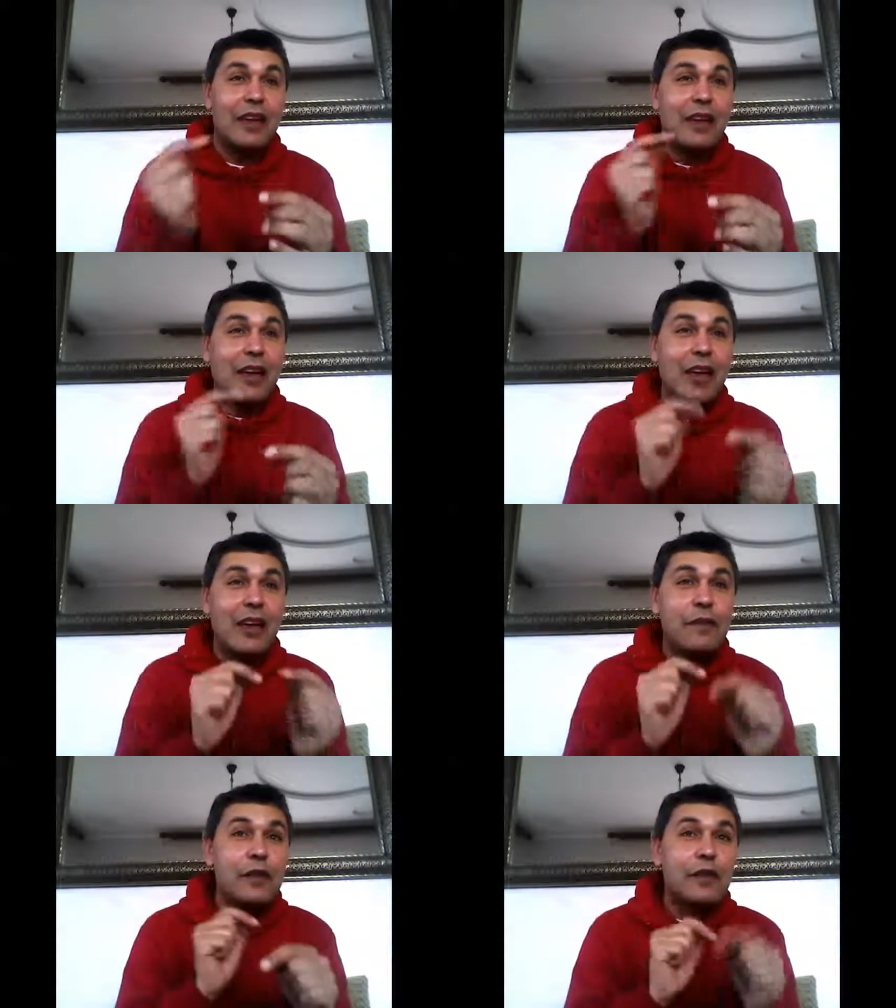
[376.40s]

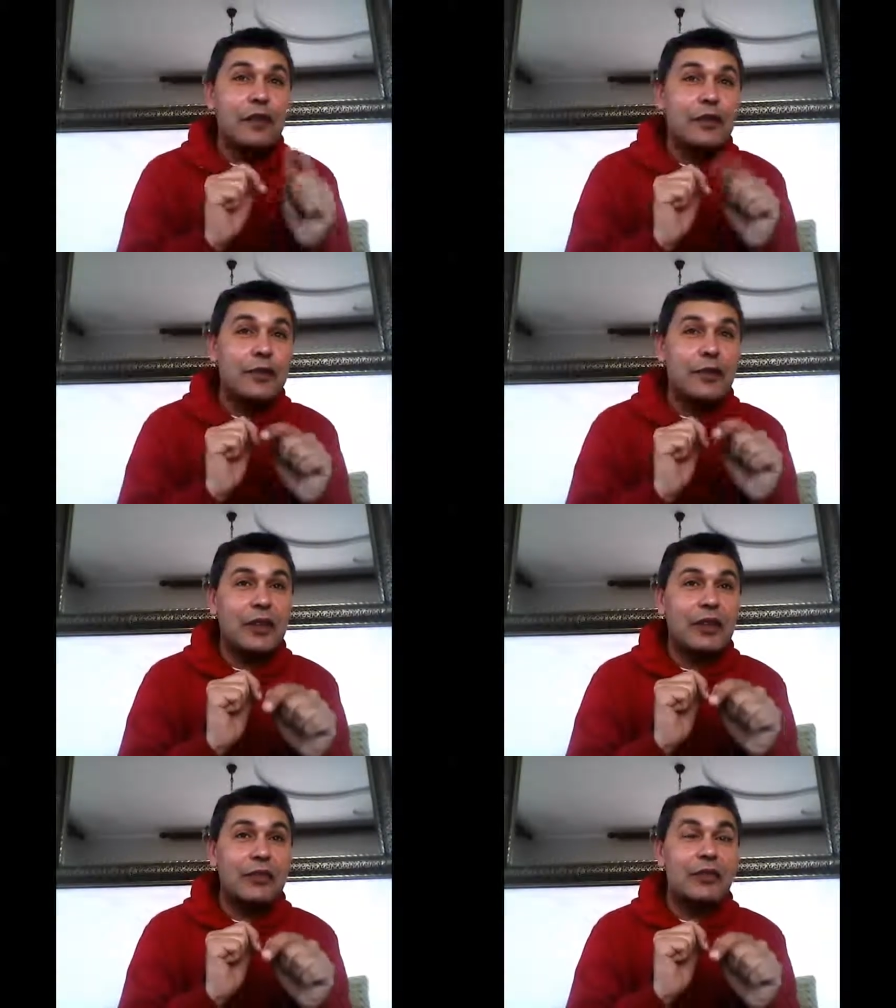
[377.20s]
Even the
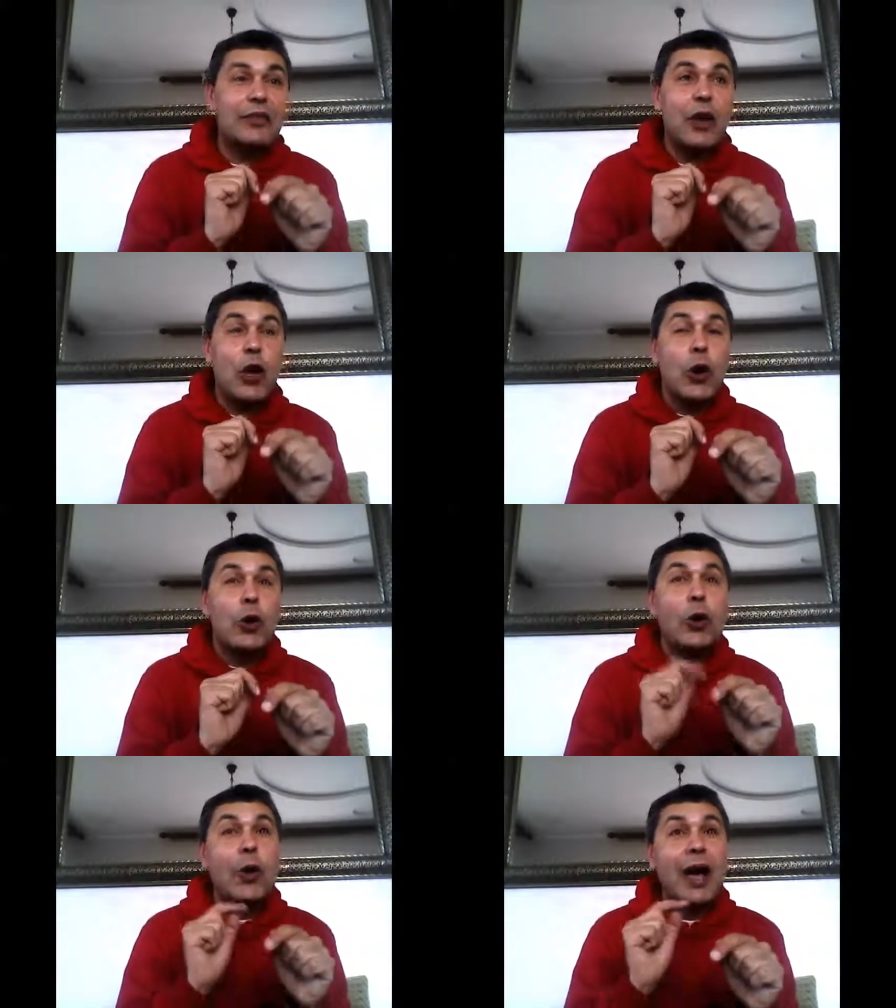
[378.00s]
student
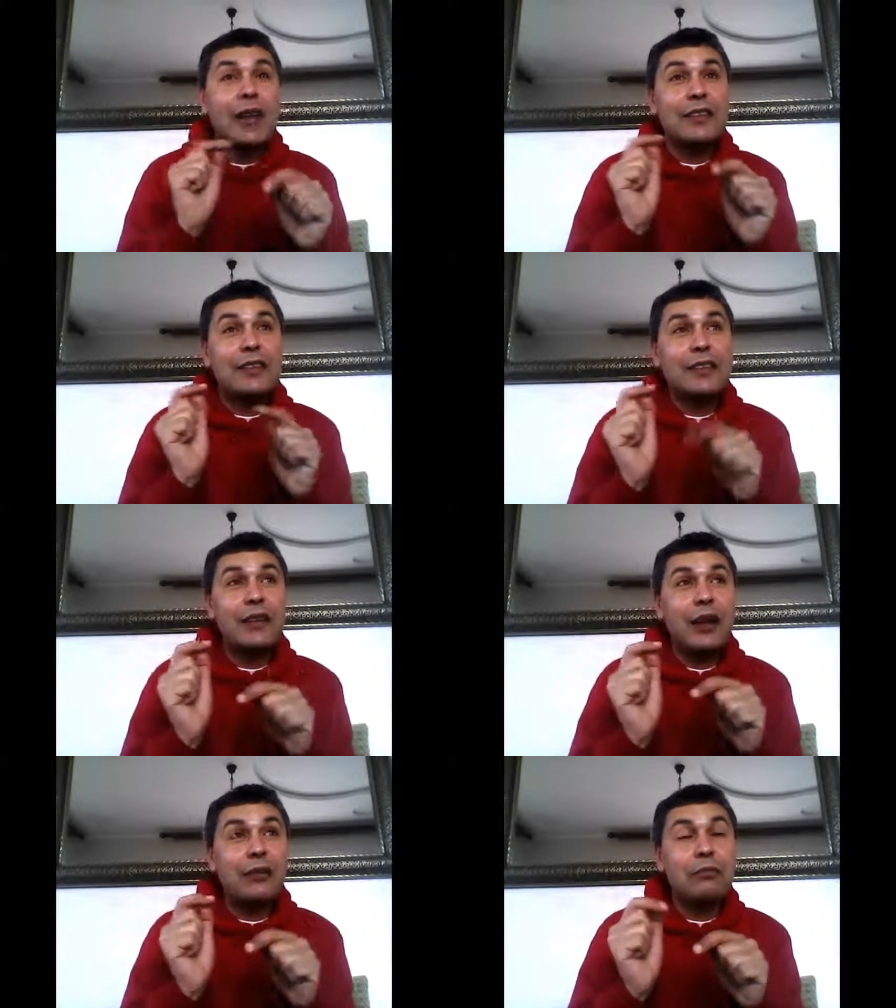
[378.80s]
who has
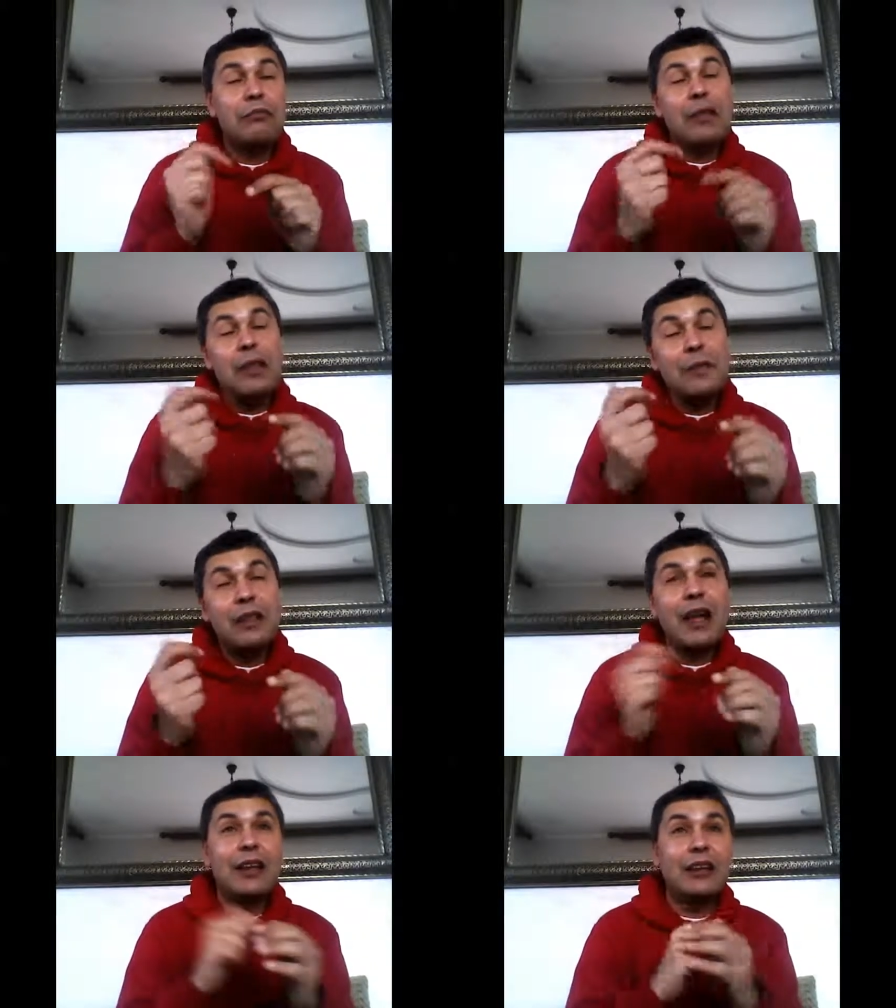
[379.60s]
not maybe
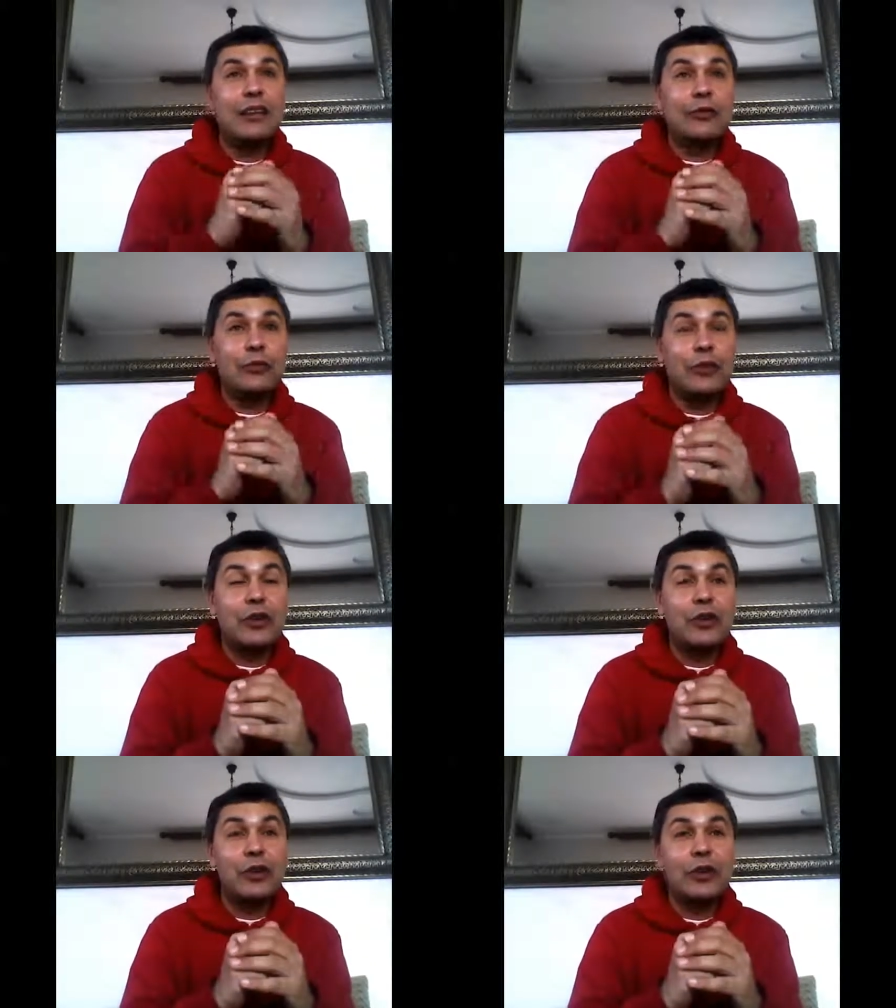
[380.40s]
done his work,